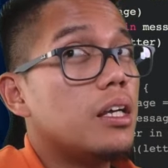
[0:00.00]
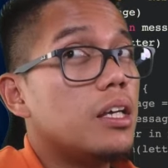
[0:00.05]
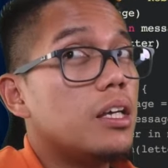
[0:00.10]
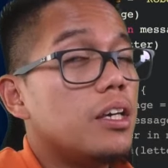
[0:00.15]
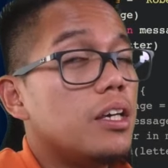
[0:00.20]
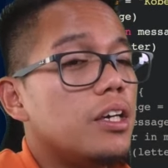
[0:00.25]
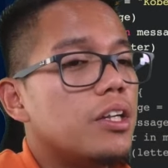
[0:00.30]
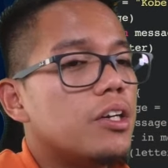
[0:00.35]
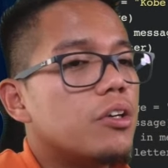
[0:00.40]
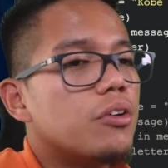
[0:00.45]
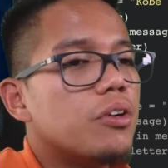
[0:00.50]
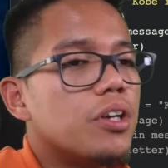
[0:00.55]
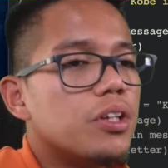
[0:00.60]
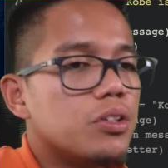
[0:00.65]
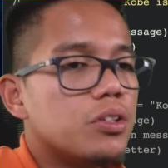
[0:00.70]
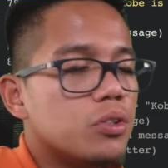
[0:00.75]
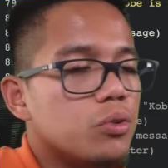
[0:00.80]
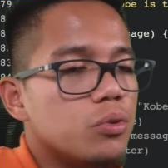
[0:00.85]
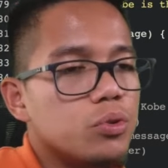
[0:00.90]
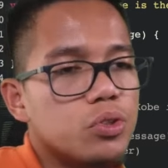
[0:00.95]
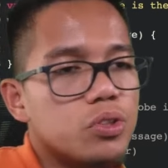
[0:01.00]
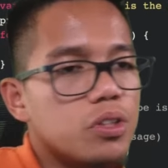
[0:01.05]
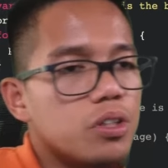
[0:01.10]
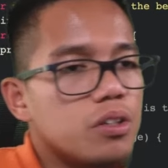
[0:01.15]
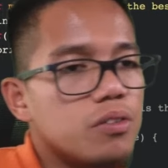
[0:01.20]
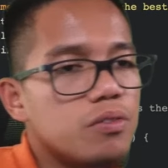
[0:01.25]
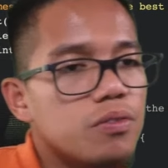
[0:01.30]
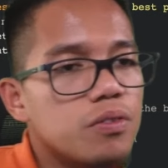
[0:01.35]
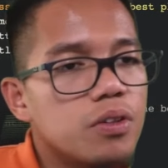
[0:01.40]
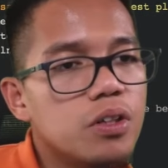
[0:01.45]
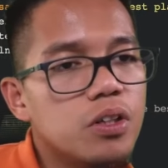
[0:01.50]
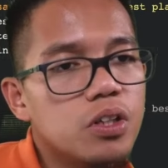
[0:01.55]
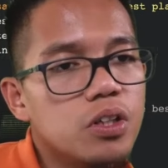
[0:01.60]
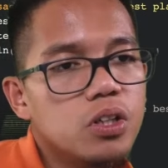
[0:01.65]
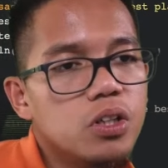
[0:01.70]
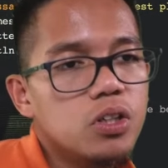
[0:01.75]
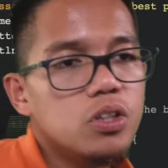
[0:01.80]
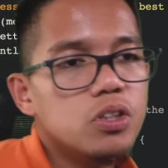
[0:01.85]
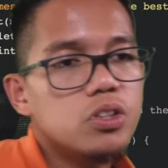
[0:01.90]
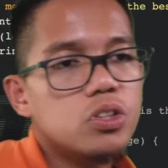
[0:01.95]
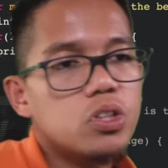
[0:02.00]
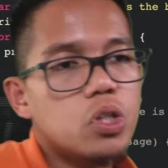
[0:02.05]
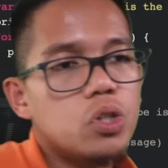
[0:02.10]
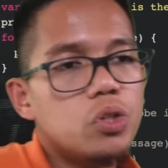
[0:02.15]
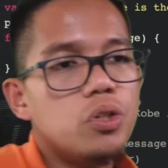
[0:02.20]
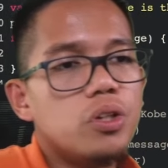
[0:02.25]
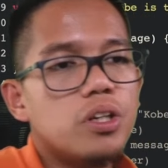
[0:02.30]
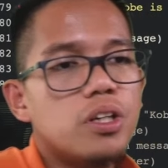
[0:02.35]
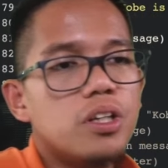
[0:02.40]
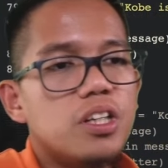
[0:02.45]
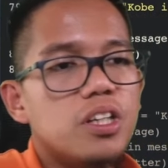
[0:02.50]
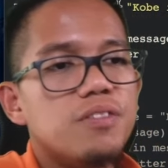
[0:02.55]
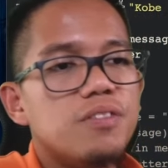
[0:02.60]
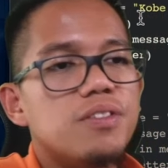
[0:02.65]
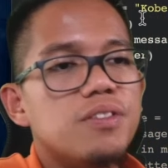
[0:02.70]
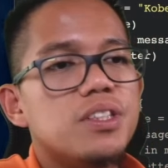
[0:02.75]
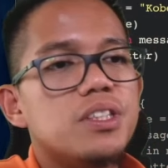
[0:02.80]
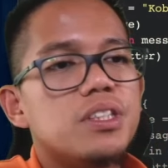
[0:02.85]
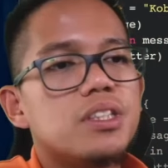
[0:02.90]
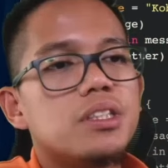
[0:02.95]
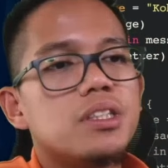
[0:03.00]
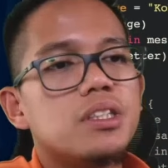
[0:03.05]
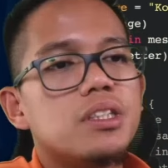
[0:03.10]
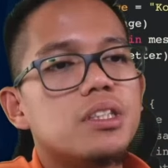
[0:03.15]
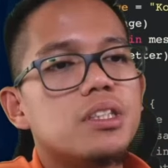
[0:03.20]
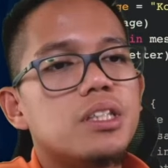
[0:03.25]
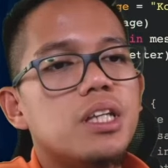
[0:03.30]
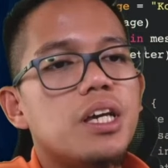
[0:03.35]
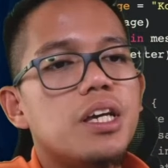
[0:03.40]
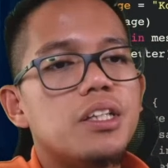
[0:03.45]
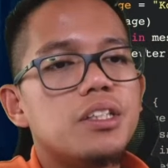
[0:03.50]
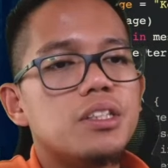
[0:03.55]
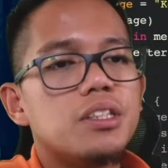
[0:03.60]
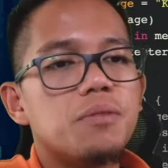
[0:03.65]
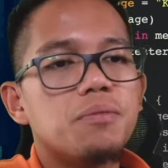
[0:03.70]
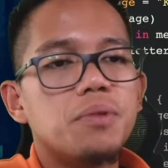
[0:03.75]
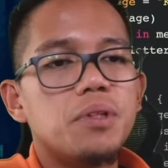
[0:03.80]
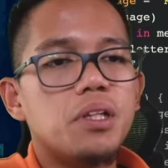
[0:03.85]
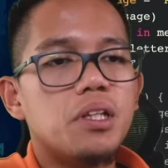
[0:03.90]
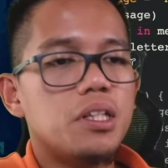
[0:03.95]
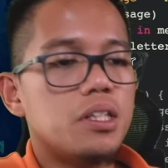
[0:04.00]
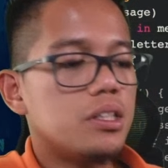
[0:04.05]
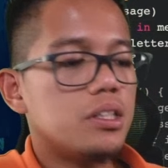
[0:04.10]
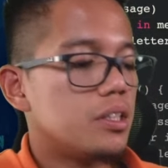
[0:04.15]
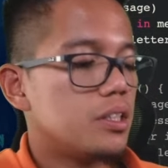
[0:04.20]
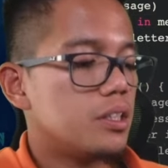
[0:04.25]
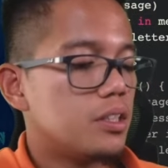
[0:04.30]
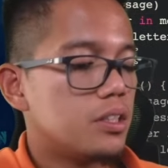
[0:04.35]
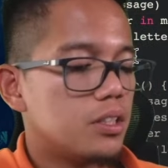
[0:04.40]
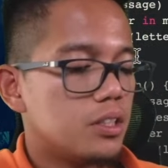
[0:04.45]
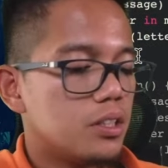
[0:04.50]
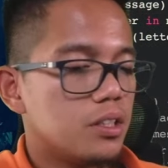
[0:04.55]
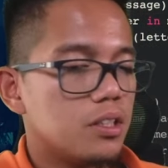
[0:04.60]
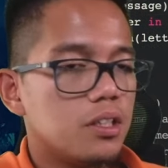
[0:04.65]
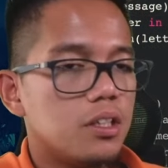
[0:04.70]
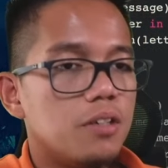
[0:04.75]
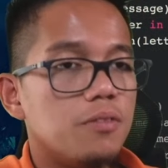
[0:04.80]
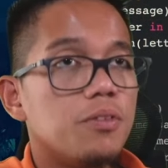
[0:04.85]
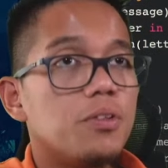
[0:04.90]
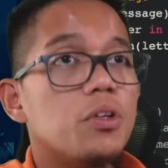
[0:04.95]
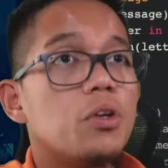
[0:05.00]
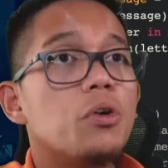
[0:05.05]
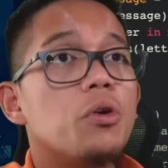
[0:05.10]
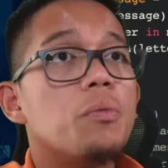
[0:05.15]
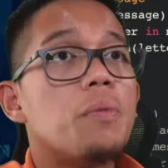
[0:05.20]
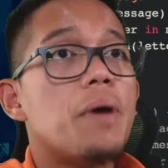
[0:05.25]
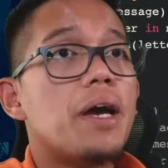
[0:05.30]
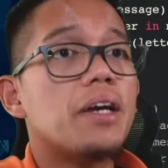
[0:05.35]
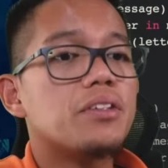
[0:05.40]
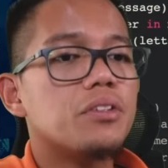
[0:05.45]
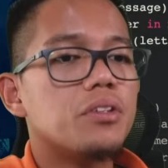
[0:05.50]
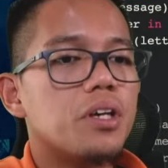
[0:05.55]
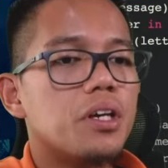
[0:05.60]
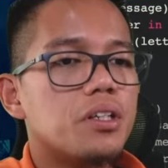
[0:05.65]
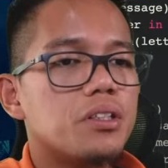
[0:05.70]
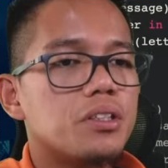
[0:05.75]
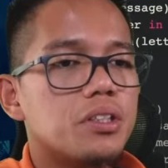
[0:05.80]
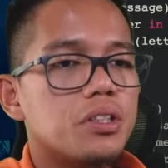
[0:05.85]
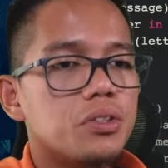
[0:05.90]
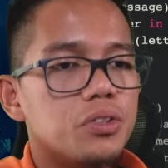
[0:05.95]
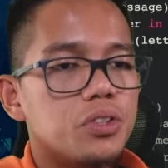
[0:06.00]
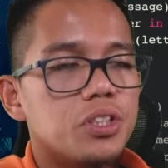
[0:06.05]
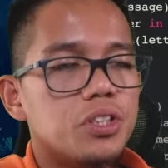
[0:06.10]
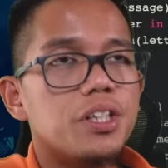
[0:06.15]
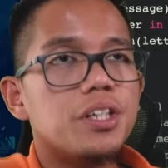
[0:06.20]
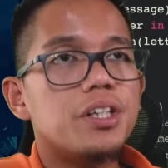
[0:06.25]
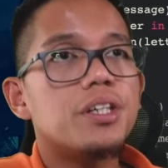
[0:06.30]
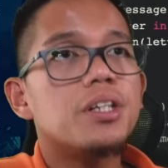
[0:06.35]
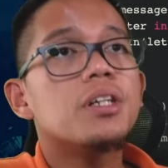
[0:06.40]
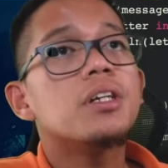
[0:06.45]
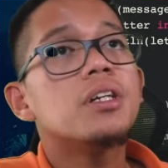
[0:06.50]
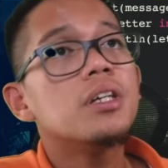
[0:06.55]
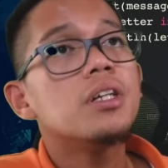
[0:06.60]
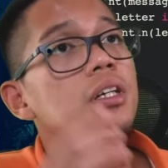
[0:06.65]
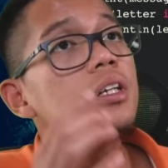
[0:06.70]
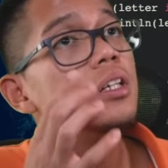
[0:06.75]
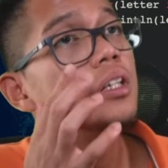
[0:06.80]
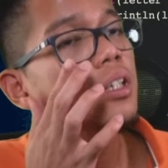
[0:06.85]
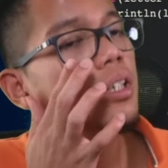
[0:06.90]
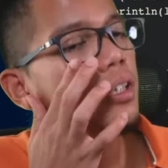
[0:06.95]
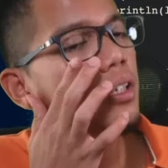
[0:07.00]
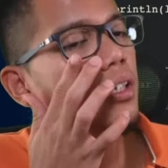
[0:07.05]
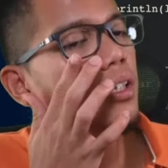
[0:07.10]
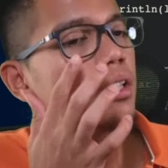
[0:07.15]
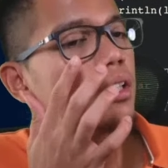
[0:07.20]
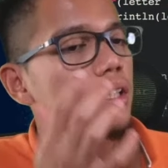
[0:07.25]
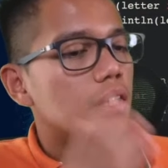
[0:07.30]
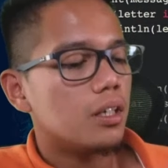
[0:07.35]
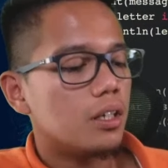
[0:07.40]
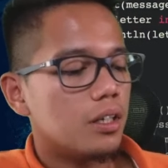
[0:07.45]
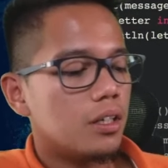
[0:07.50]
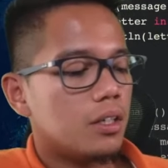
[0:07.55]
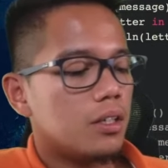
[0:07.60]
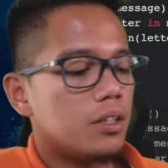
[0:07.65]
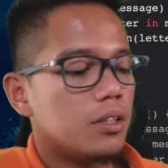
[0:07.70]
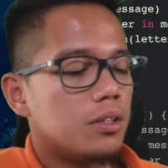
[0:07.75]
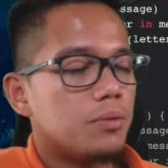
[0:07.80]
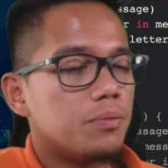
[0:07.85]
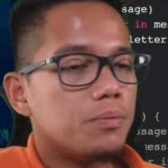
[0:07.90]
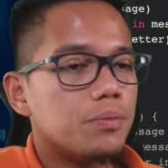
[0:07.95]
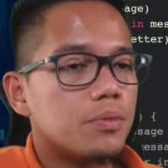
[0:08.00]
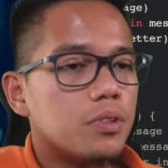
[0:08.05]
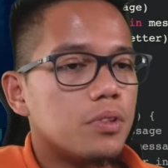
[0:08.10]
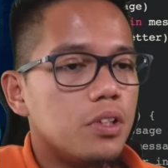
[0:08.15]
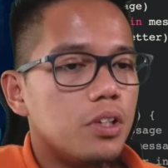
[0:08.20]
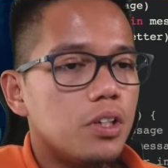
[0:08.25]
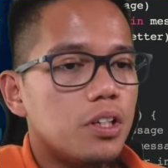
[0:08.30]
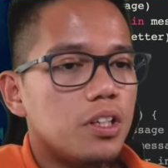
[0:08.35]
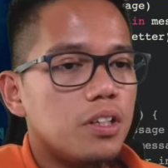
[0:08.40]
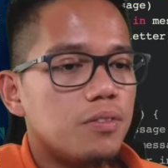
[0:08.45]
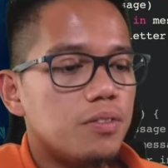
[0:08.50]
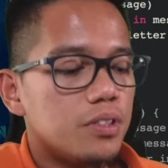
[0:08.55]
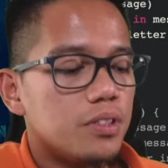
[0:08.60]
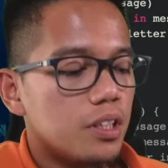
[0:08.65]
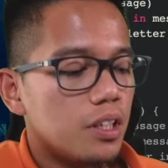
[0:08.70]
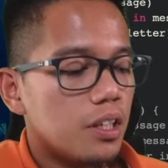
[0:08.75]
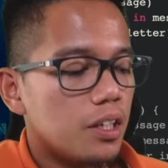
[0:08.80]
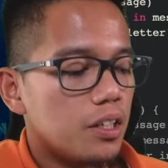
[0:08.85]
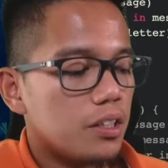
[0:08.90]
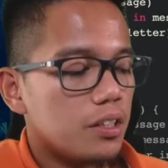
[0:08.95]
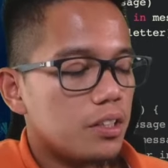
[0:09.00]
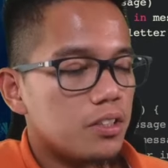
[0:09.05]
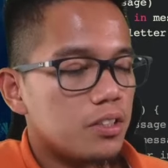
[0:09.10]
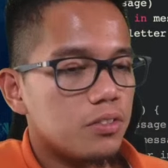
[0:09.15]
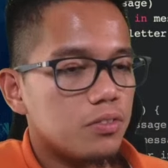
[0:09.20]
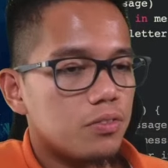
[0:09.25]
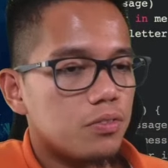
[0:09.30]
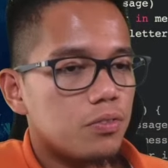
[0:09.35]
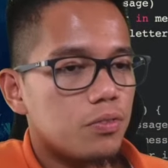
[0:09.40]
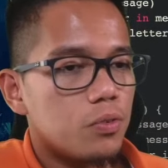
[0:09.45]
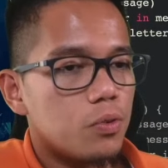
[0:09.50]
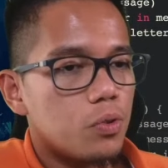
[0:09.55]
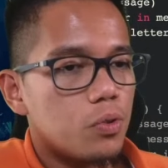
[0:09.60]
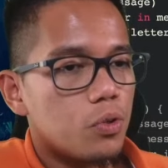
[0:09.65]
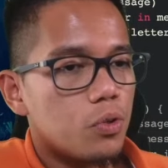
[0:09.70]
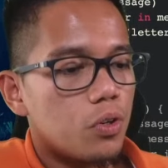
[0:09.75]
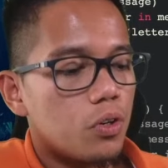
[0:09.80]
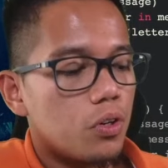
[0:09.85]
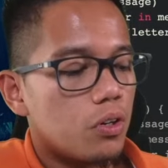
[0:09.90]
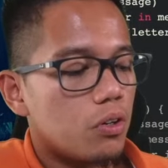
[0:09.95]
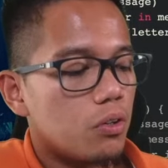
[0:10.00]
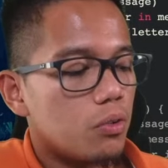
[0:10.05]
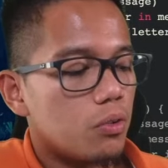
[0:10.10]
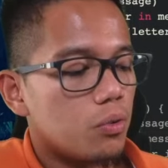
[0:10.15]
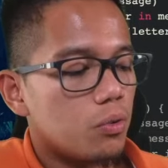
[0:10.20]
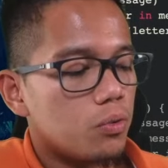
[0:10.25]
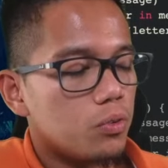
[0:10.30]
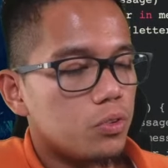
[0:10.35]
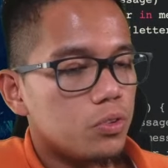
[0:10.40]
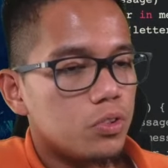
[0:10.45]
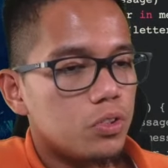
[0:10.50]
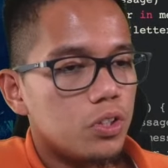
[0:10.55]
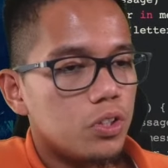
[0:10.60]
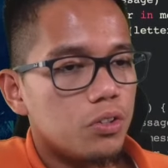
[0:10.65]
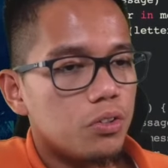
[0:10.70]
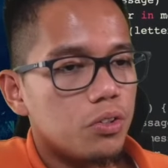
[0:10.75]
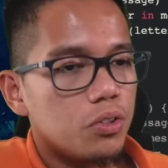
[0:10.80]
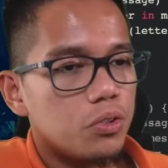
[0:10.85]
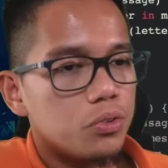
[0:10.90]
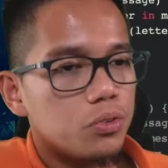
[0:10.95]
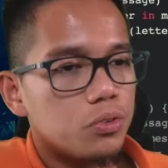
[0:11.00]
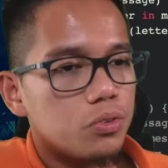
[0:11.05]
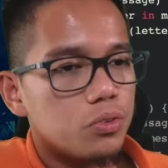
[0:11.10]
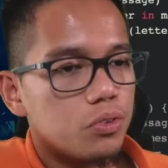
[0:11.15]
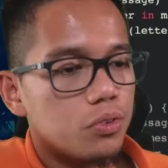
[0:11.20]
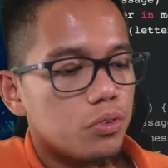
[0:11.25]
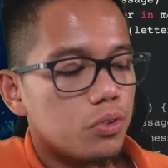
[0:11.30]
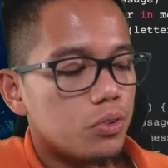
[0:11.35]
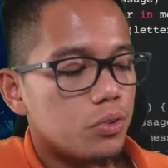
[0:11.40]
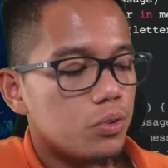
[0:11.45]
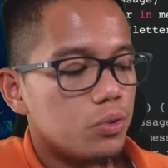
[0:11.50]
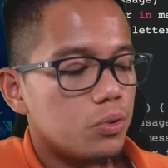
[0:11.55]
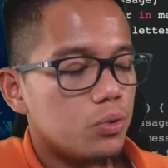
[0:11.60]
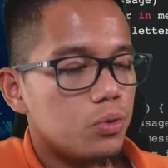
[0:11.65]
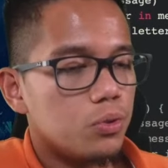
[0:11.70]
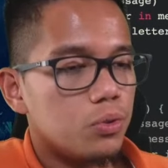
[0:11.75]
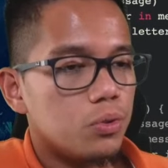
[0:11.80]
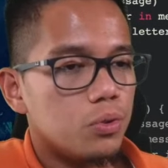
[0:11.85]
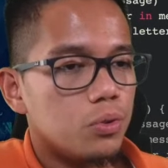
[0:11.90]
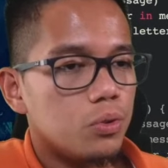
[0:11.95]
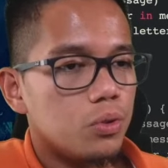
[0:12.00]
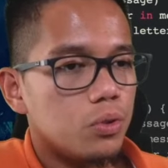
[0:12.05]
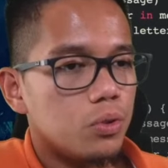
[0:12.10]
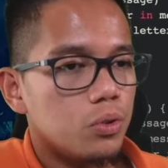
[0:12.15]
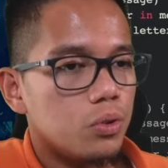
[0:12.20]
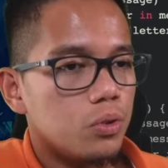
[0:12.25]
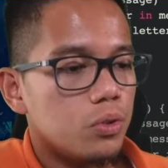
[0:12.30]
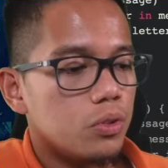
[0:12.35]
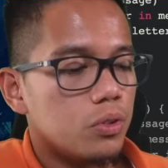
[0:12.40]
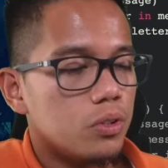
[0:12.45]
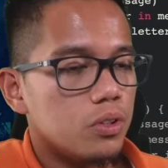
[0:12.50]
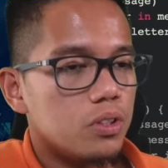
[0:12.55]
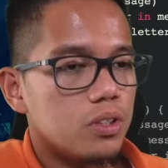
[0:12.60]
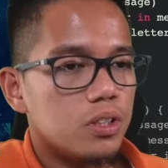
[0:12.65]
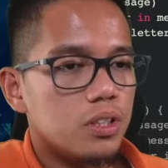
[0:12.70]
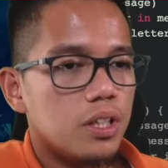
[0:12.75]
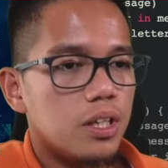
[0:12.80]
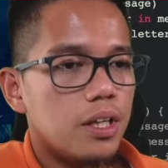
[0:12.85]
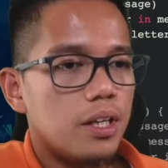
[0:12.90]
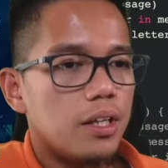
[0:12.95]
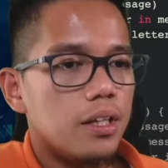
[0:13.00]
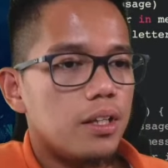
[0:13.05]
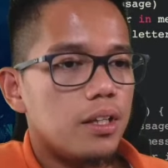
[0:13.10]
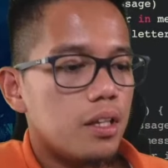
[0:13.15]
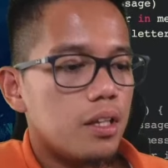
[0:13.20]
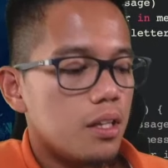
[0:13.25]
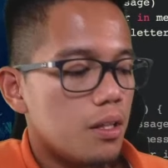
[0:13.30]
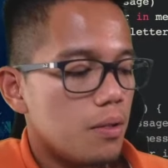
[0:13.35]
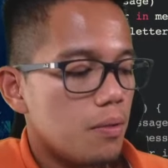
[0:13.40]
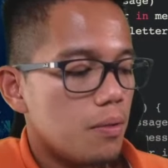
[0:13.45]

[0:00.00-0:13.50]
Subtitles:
iterate through stuff. So you can even say something like this. If you go back to Xcode share, you can even say like this: for 0 through 10,